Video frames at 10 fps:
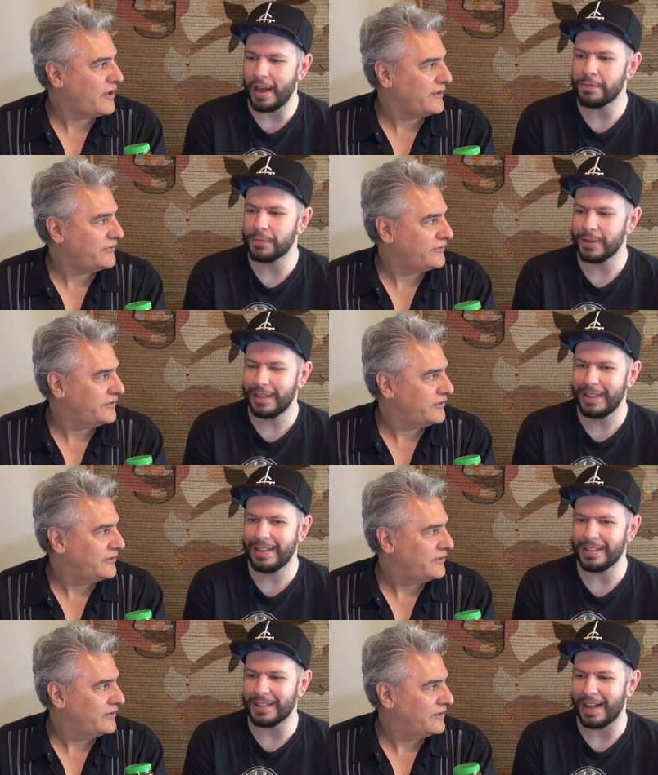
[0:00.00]
Speaker 1: sauce.
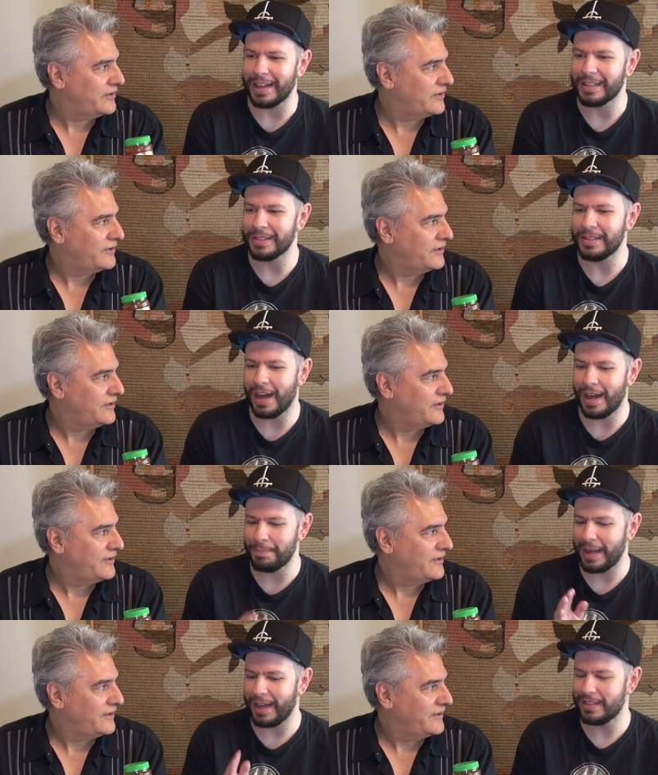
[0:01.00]
Every, like,
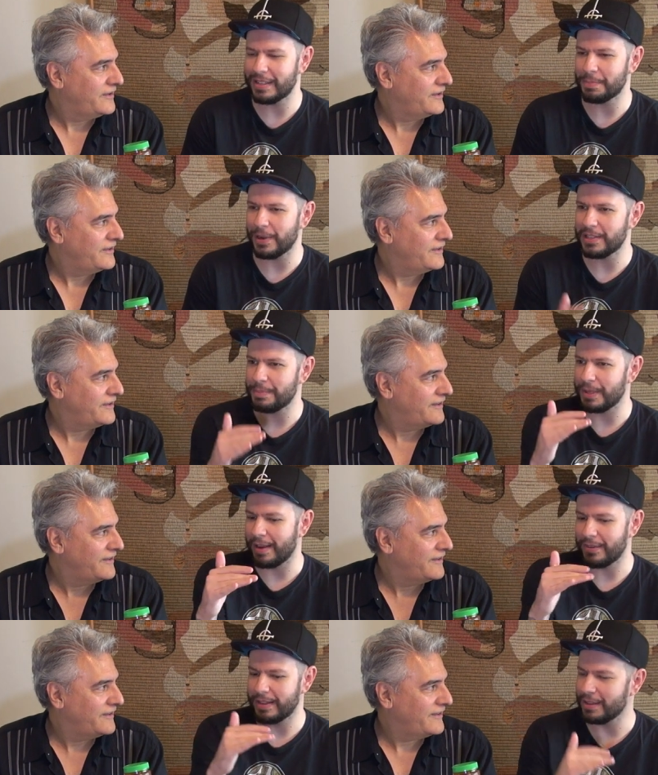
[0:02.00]
not Panda Express, but
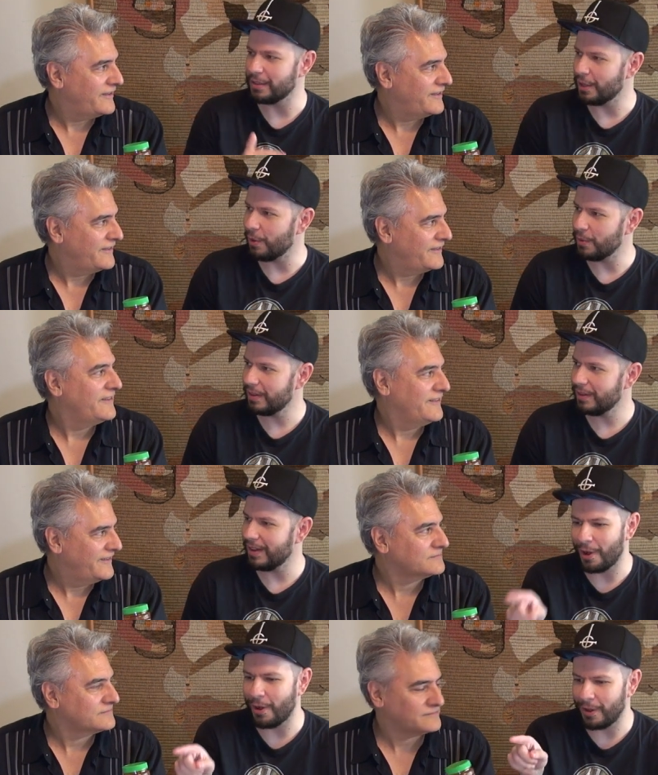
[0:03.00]
everything
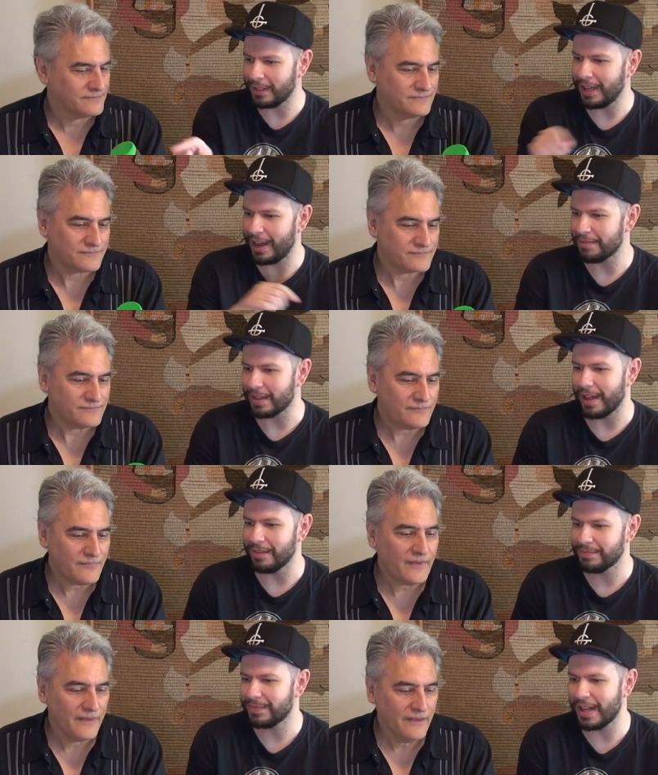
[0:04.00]
lower, all have
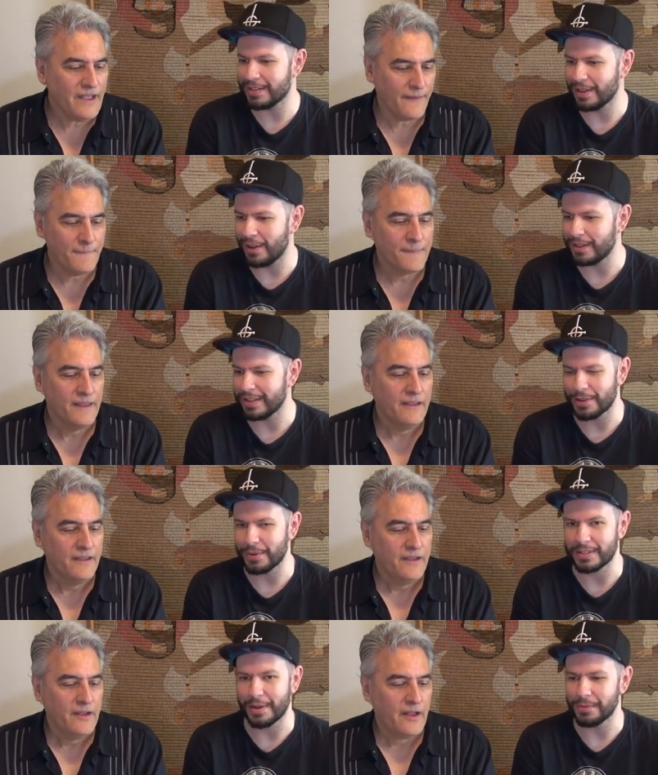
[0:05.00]
that.
Speaker 2: That's yeah, all. That's
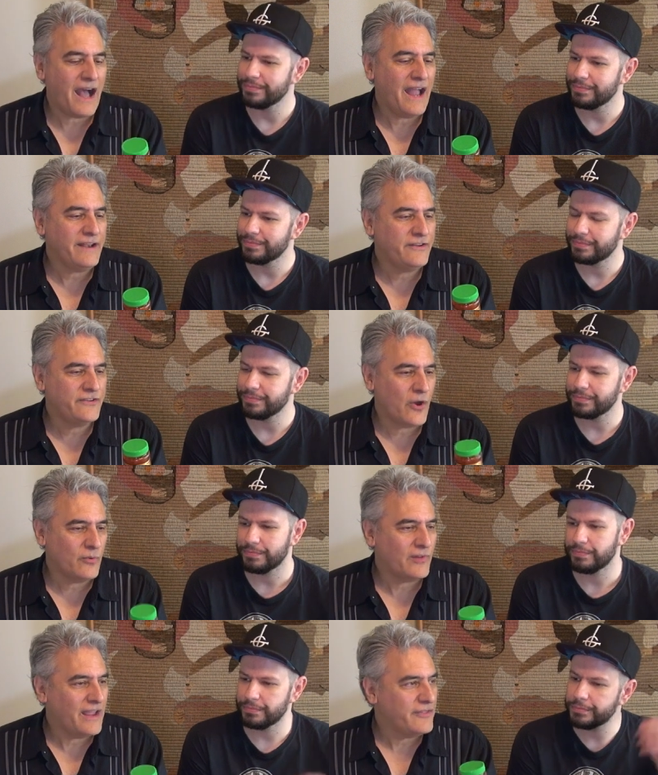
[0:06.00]
always out. I
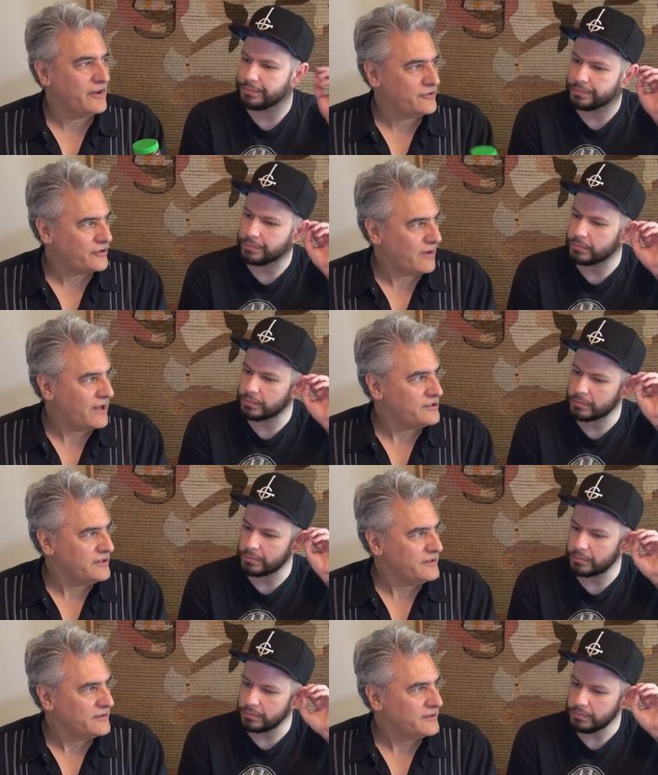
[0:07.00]
don't like their
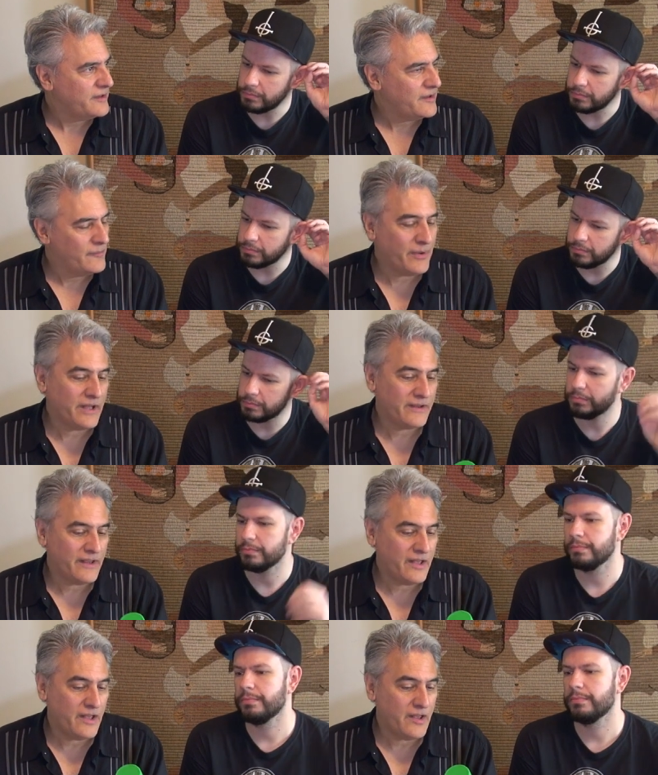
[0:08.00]
sriracha, but
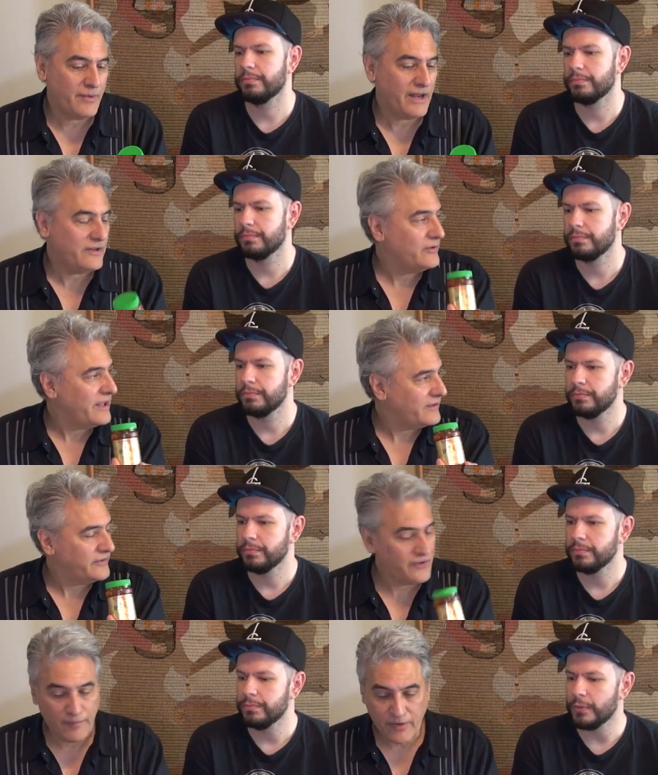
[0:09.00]
I do like their
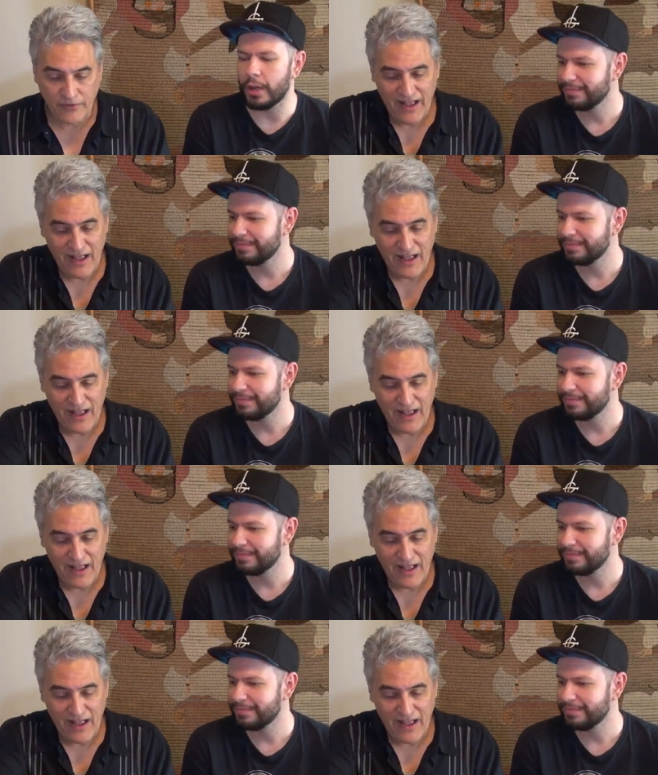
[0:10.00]
sambal.